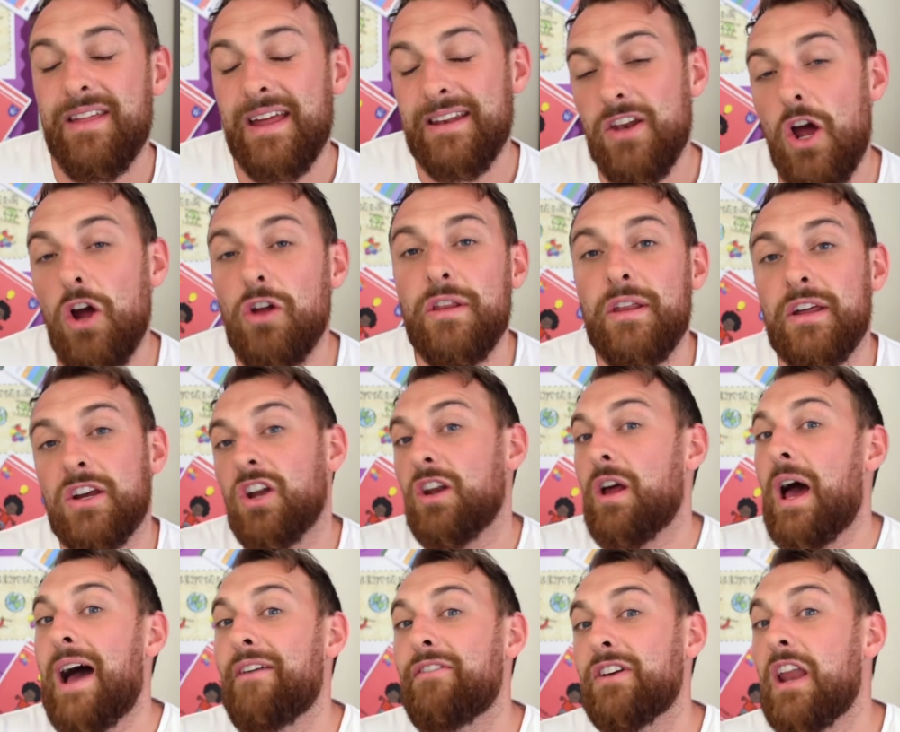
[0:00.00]
they know that they're going
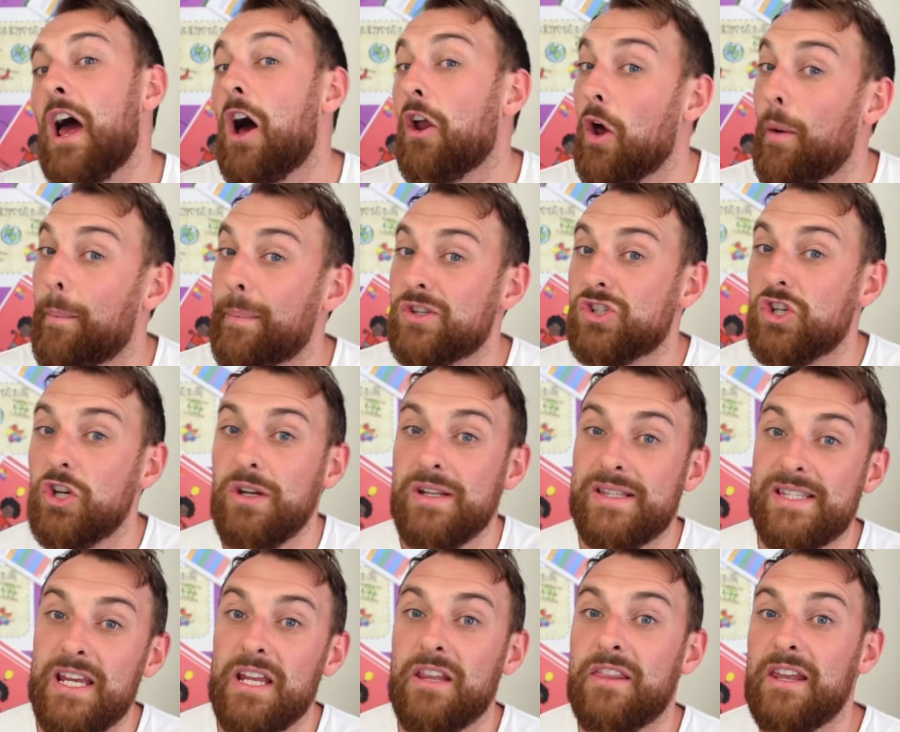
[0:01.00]
to have an
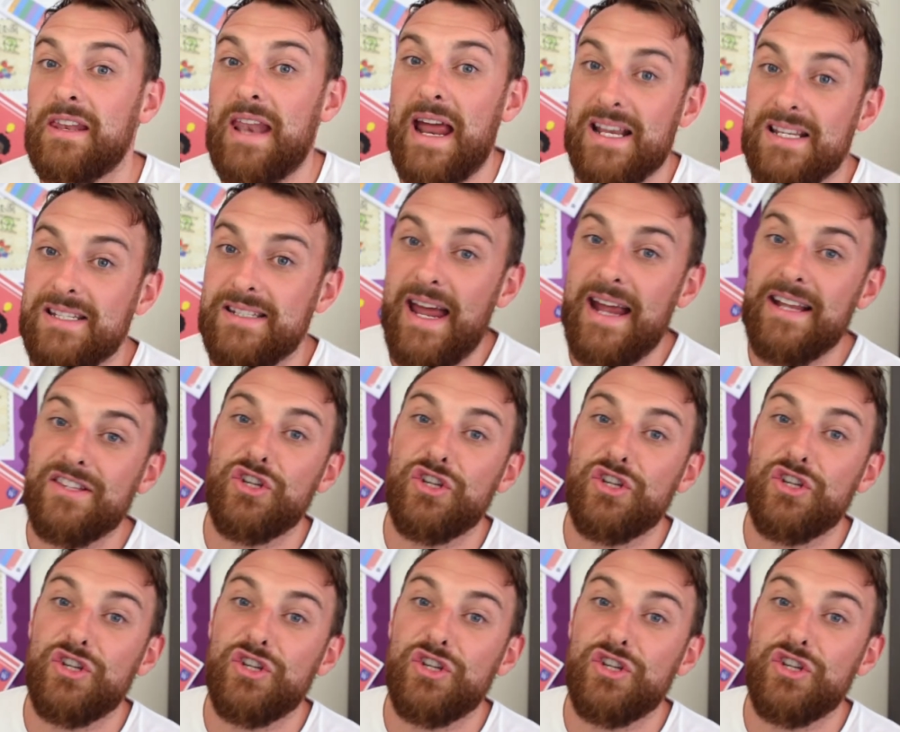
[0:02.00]
opportunity the next day